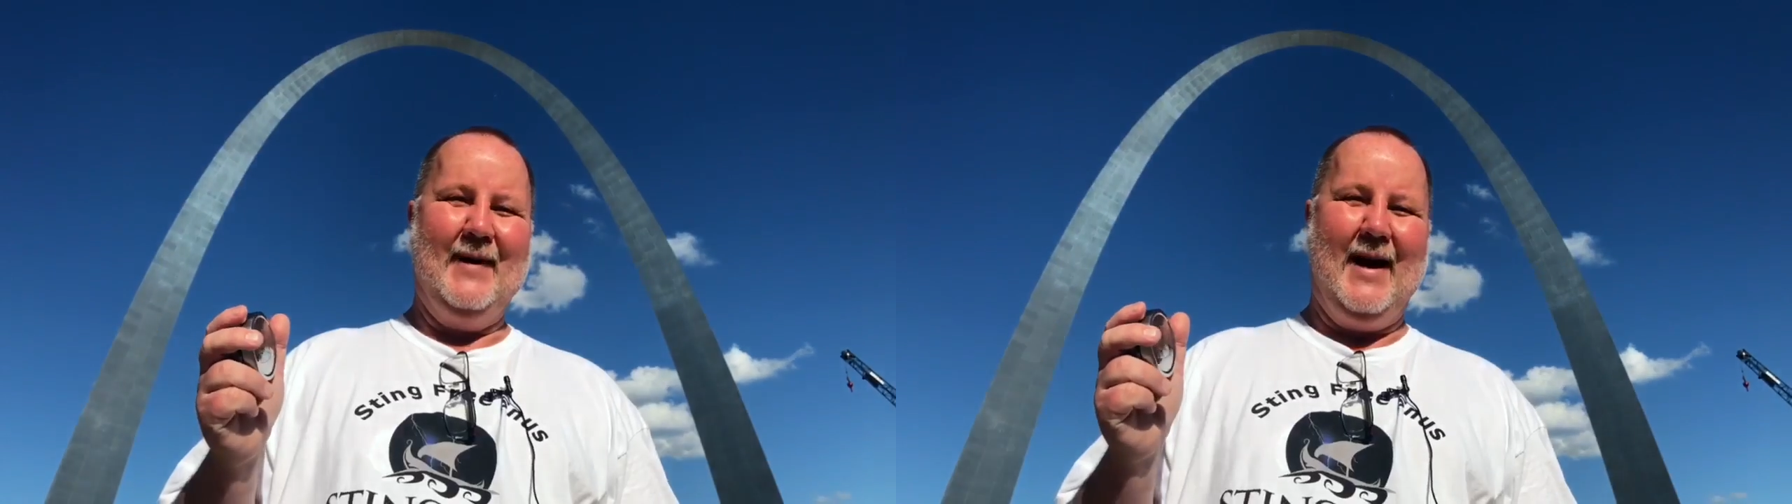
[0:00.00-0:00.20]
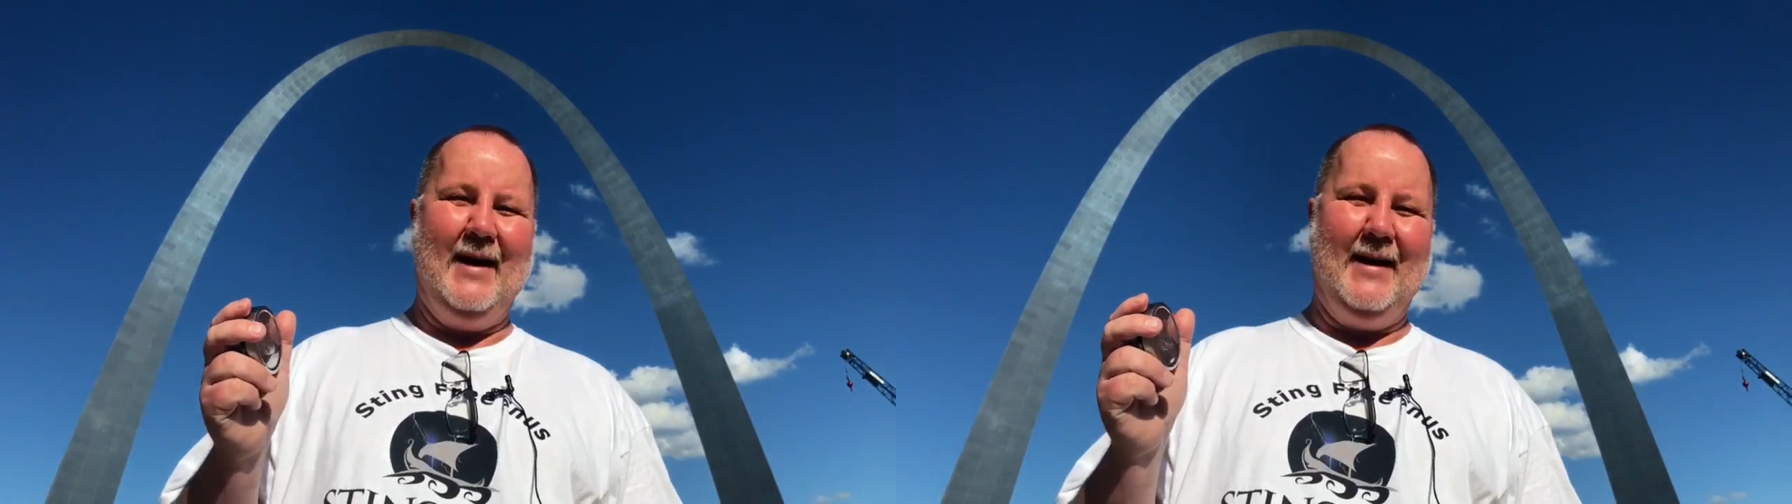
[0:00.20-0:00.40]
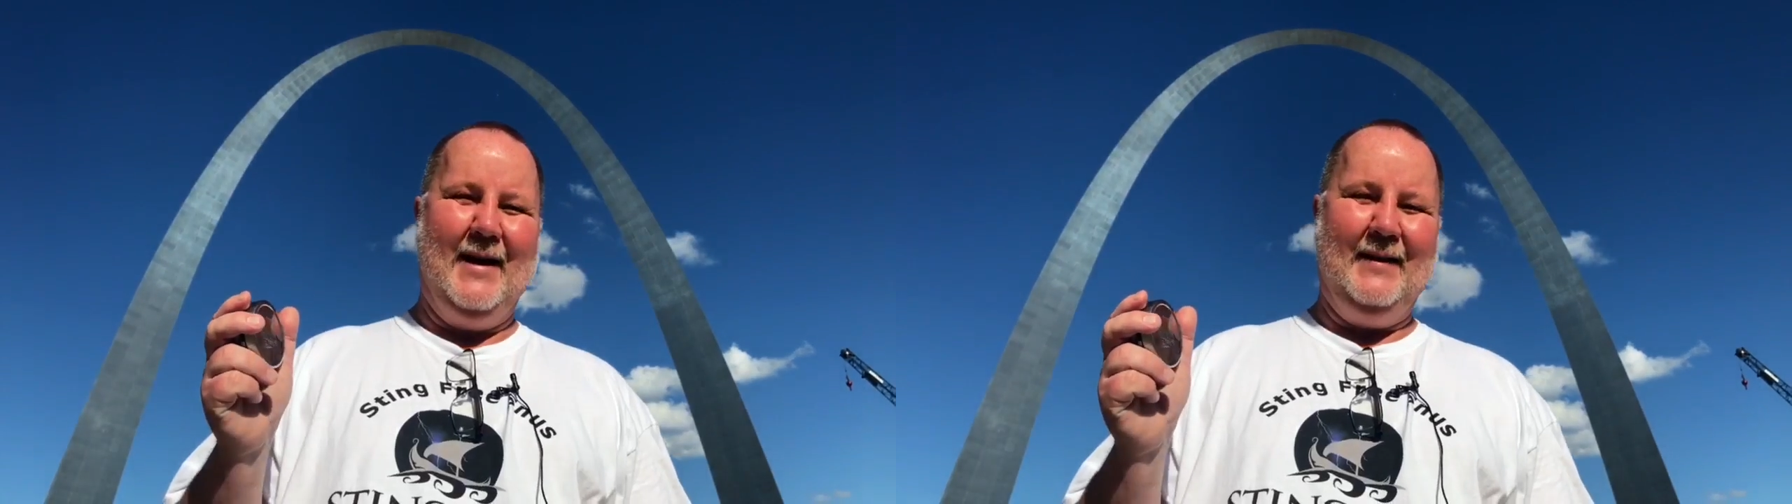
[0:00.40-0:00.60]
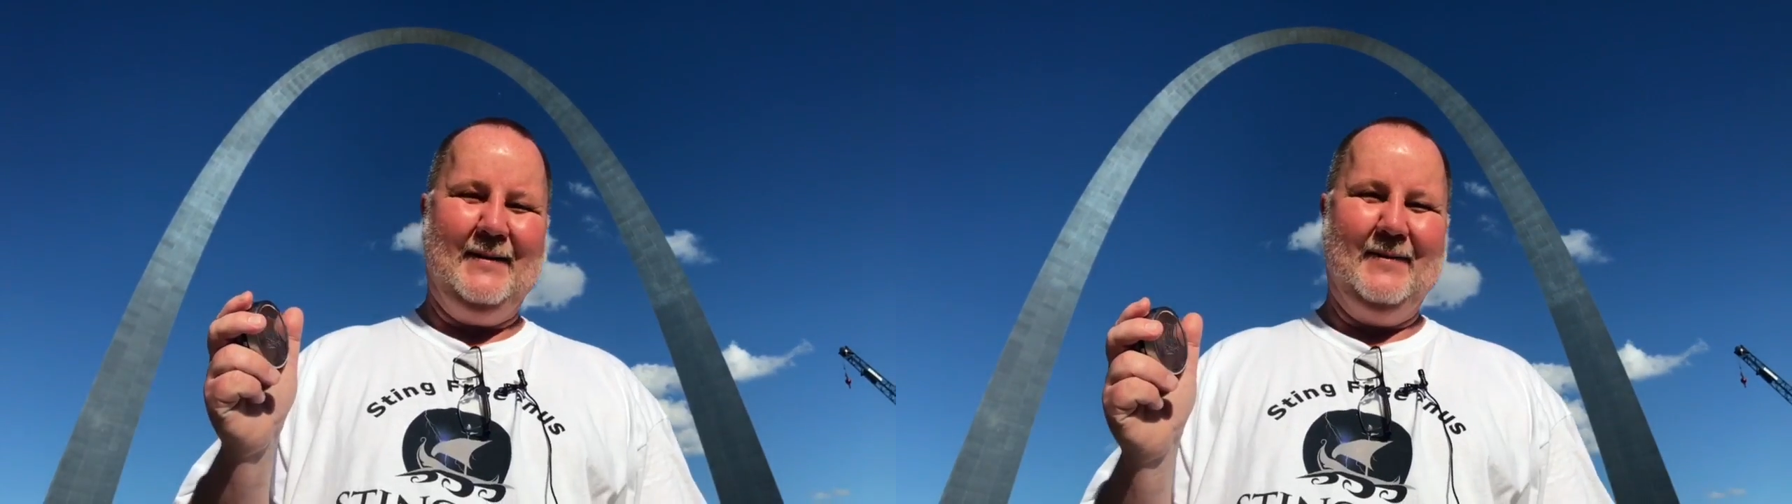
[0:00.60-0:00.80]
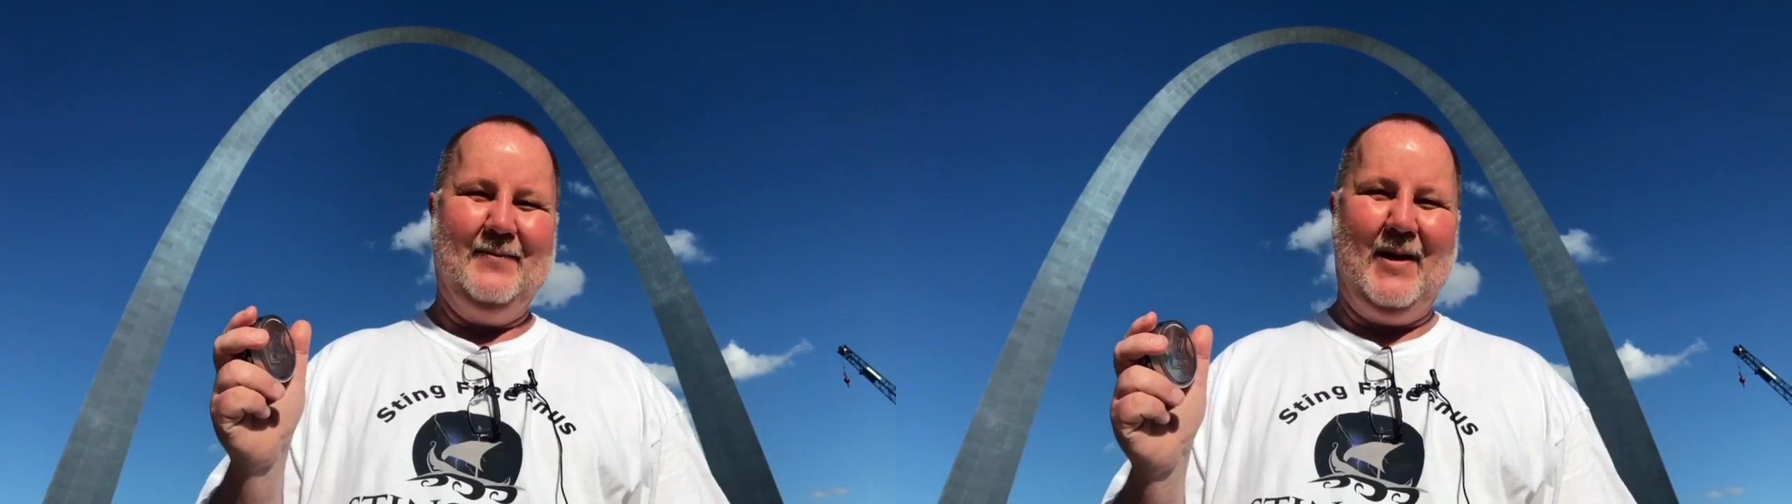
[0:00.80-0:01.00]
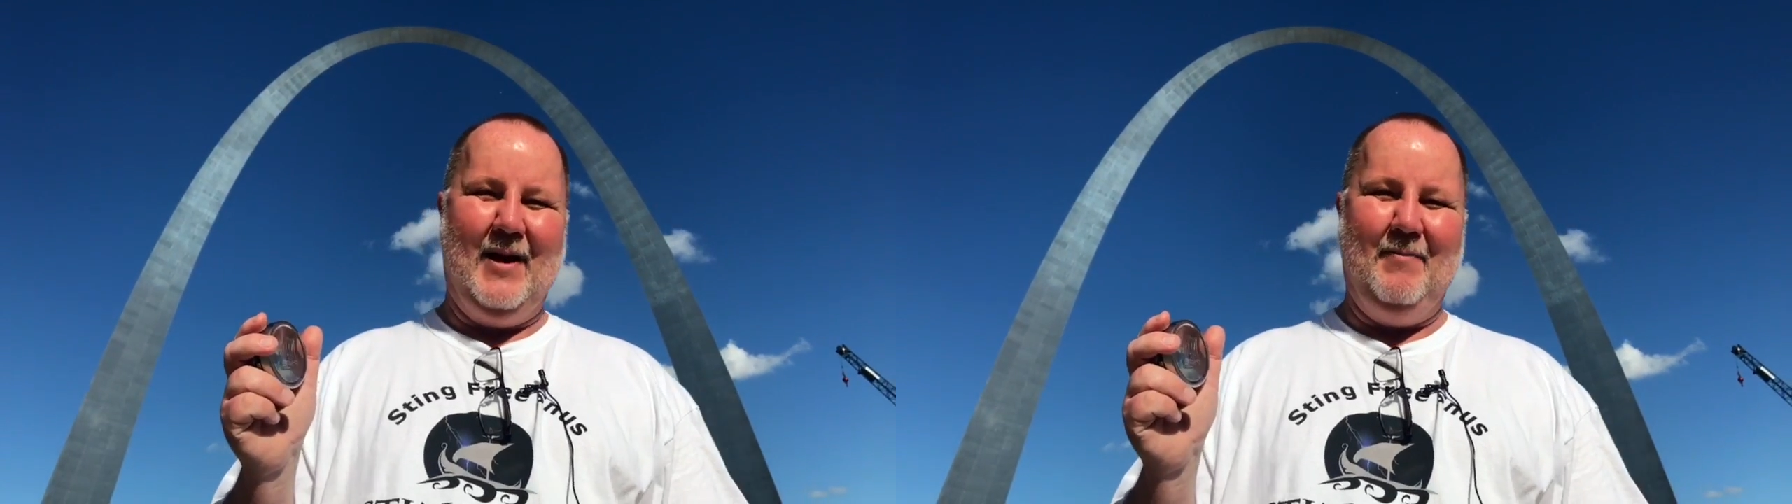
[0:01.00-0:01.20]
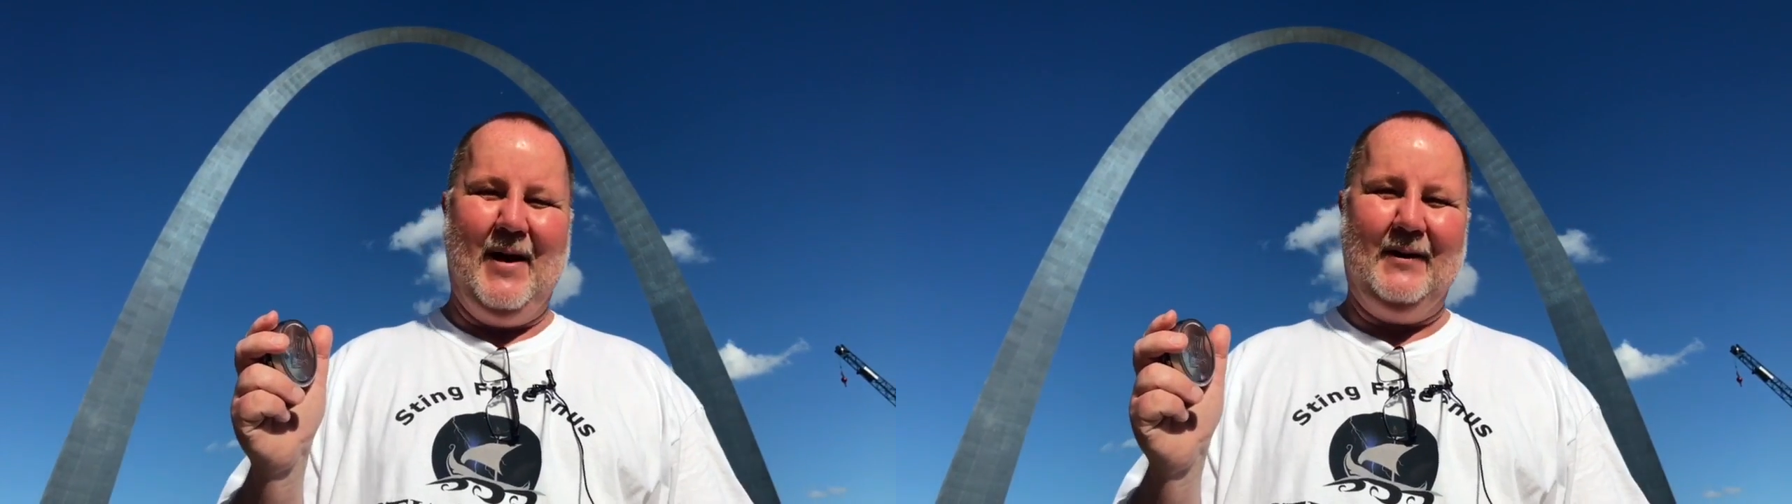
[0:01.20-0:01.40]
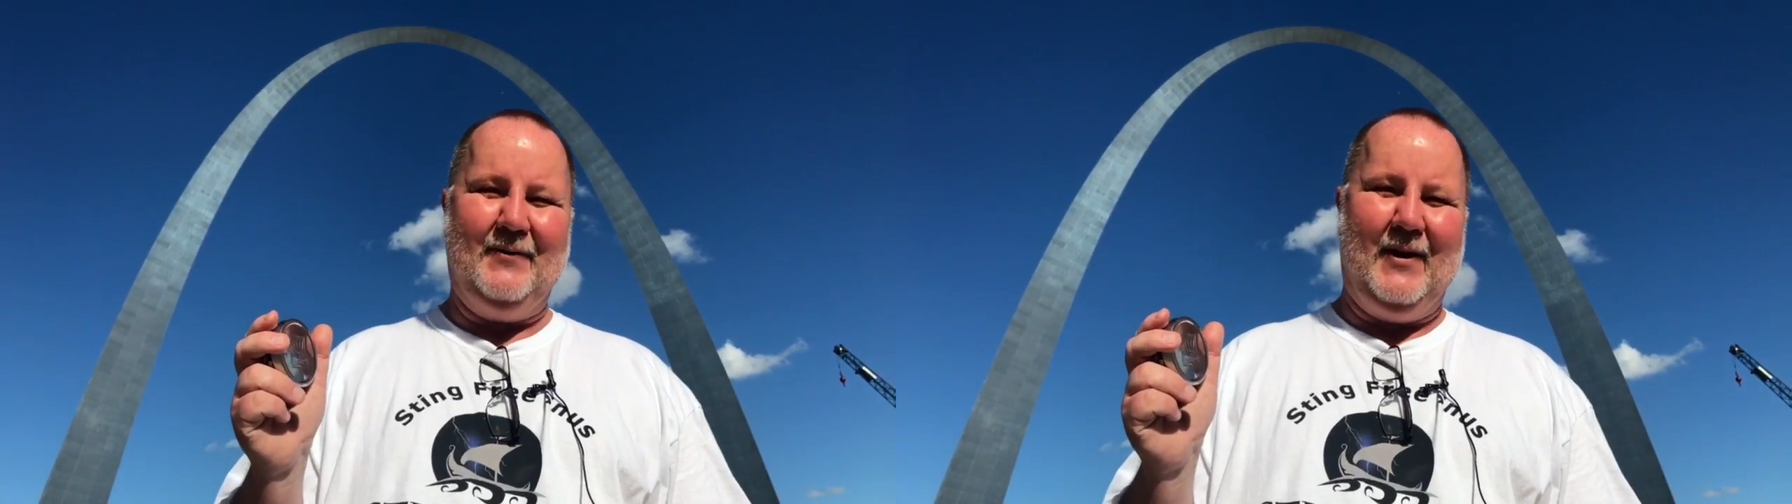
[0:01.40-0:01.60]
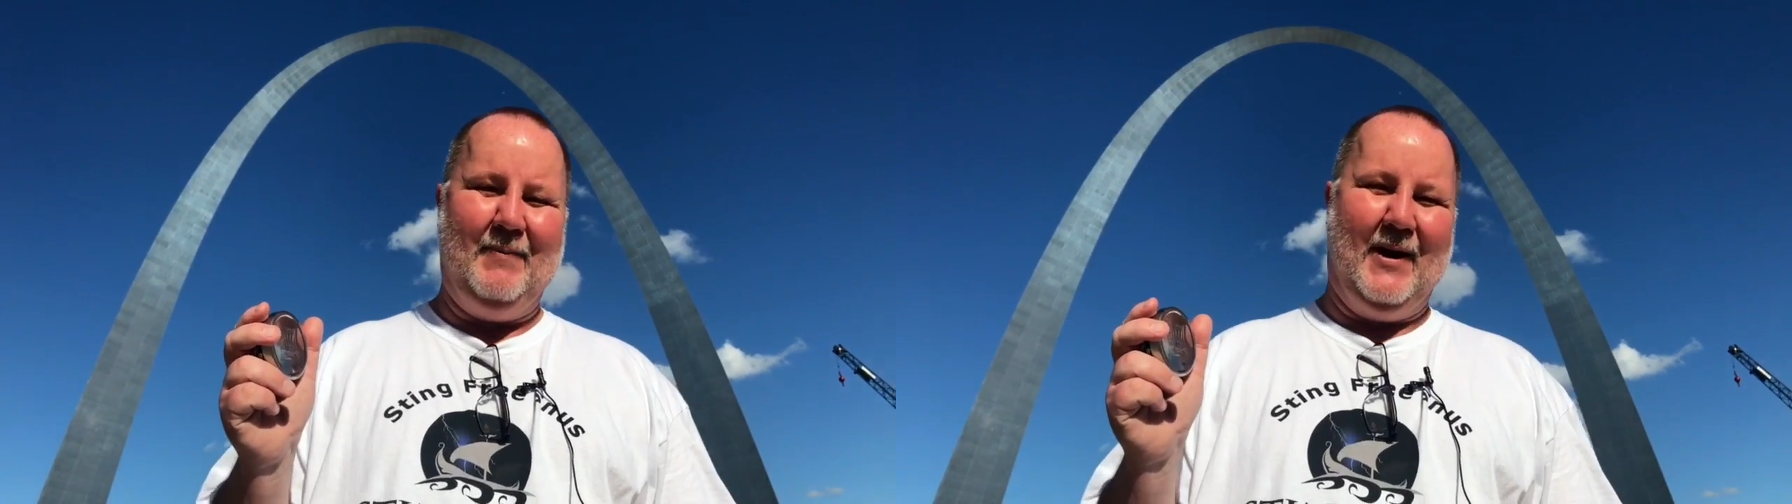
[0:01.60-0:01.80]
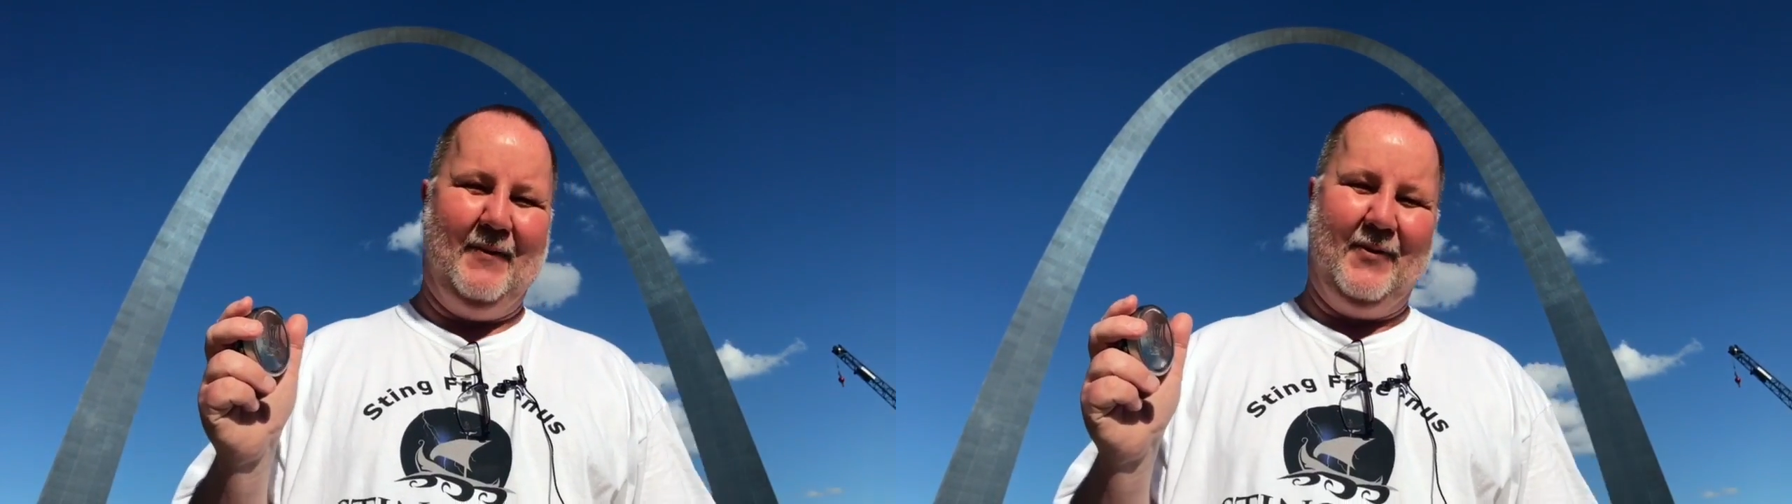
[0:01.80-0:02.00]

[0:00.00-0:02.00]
Hi guys, I'm Bengt Viberg